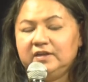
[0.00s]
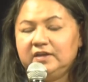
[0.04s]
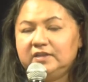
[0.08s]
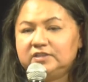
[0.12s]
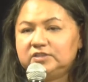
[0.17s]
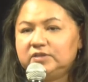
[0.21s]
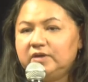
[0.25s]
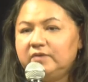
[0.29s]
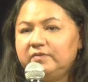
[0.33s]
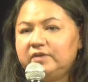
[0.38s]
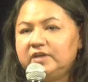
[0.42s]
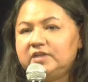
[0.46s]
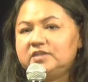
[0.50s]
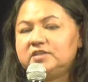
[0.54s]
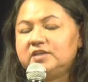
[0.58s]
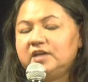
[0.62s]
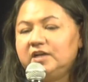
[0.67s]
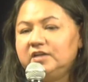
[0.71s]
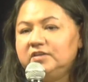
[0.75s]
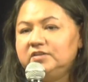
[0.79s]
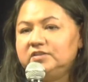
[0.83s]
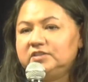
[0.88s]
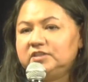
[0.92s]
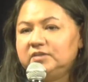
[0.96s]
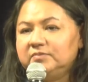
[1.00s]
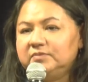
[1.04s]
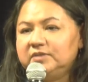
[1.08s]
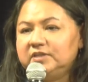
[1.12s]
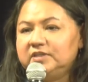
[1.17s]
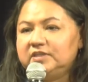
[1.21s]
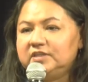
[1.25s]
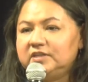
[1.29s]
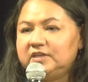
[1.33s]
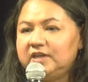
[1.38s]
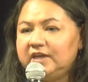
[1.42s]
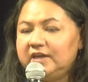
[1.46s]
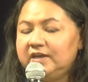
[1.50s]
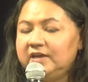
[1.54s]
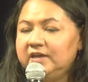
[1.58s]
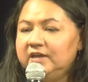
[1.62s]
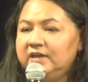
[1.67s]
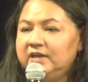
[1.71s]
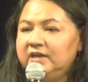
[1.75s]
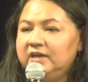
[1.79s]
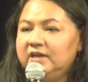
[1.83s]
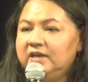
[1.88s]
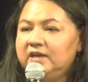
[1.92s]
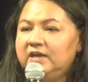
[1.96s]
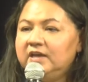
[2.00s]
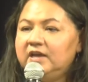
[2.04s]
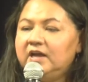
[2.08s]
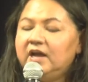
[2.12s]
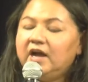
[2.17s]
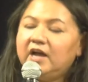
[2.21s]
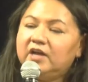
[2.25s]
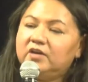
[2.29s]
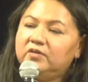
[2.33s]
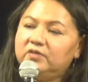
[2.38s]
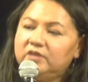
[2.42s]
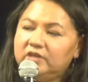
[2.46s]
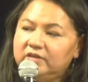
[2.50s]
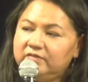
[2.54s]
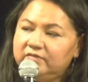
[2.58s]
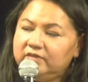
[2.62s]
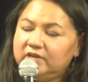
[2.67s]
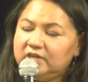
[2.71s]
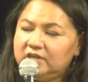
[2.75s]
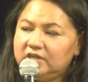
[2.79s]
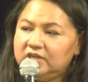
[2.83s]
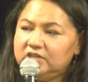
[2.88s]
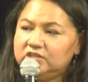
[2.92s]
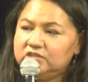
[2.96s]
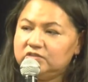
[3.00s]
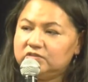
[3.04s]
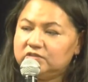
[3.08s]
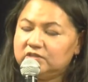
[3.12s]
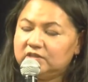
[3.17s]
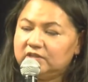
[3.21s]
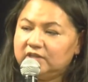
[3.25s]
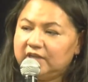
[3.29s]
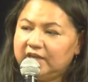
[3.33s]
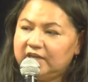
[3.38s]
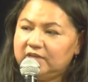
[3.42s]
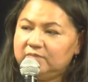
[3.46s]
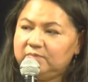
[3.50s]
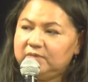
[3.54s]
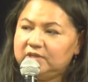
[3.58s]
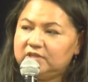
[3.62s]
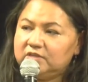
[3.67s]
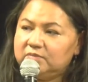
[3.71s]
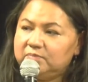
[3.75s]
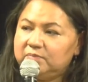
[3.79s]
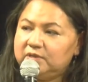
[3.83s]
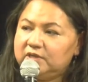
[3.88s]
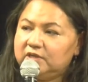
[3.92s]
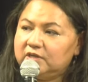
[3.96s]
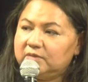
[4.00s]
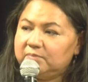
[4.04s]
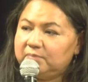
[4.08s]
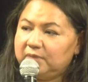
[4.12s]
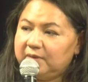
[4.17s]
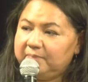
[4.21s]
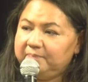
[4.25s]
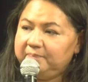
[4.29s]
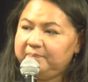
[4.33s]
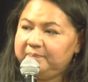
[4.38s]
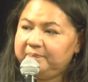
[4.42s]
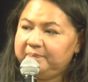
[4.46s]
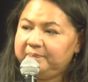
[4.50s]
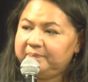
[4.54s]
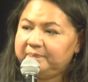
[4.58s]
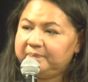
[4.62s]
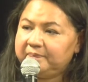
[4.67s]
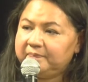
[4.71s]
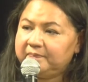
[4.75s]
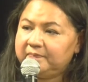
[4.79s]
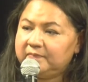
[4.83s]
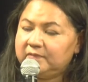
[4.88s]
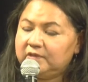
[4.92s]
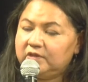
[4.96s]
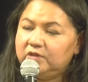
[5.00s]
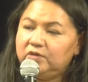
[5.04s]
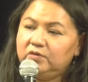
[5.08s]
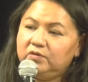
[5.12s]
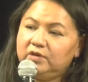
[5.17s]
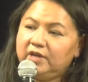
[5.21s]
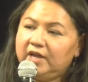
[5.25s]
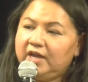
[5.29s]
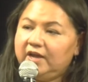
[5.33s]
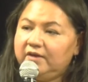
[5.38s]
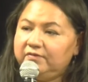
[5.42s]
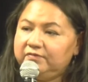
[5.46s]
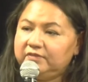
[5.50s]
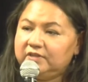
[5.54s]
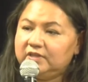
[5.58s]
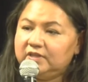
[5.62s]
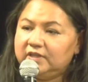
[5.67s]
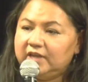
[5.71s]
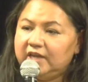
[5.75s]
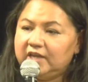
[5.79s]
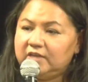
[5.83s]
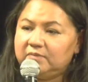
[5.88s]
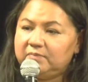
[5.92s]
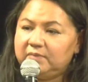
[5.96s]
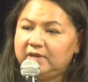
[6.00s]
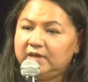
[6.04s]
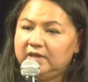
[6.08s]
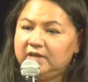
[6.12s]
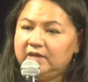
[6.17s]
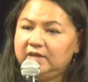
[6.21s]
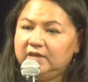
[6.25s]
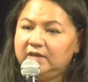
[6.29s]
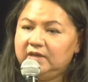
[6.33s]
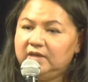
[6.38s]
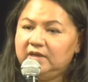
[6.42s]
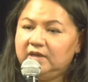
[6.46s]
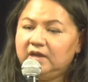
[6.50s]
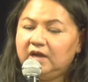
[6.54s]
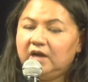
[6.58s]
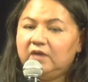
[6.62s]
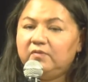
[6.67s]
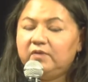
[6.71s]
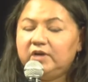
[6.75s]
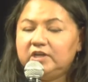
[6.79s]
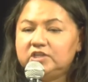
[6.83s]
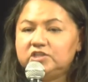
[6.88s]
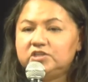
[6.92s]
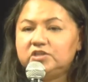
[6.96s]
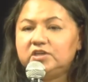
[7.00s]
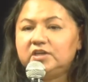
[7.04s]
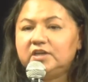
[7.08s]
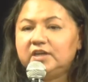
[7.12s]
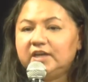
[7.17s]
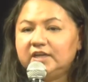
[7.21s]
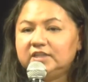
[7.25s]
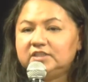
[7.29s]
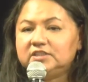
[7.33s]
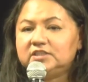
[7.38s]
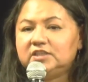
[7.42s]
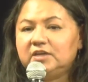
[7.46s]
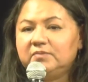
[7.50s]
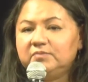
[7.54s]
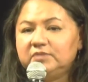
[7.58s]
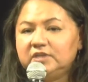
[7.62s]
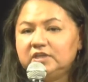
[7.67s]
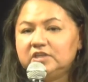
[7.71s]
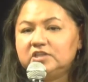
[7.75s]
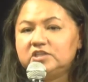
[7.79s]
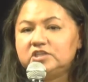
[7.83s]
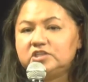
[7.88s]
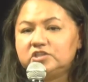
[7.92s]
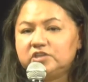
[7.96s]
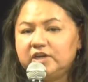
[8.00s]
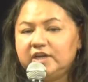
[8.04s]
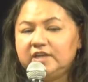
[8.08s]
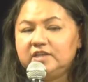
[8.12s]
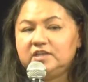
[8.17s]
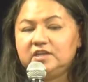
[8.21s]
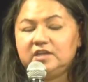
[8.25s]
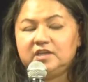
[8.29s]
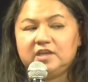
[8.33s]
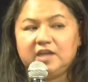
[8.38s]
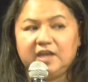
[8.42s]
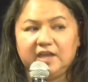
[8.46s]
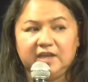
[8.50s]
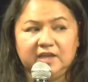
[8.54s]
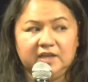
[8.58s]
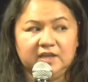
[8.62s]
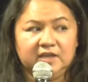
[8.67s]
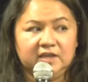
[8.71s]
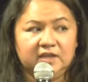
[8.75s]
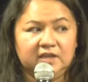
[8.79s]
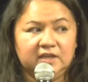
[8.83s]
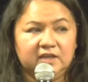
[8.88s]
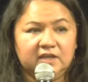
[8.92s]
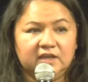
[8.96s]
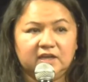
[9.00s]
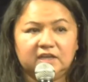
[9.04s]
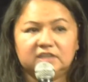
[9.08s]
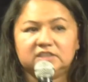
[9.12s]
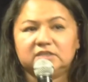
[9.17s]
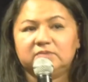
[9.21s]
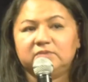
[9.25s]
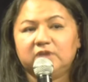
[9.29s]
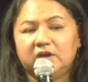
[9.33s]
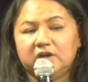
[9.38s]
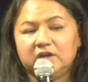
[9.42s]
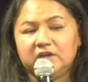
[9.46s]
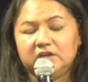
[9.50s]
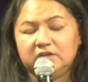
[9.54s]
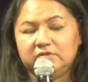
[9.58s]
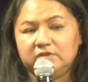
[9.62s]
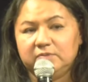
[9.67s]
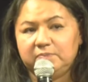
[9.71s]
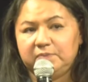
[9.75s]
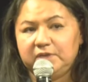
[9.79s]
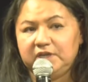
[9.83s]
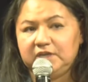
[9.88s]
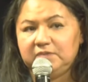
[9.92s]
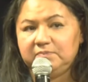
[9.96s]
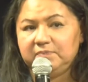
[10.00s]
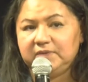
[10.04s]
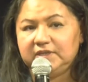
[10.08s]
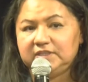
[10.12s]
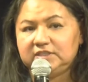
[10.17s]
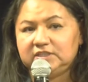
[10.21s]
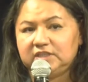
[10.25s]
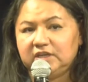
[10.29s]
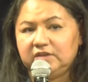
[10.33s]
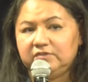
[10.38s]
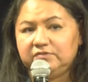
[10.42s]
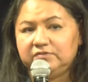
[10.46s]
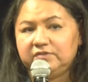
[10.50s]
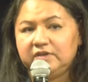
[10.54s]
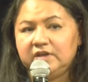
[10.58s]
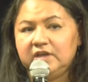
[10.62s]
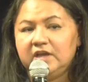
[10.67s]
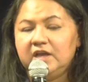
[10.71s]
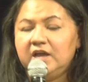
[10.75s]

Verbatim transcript: So I wanna tell you something today. I don't even need you to like me to be your mom. You don't have to like me. I want you to get something straight today because I'm not gonna repeat myself.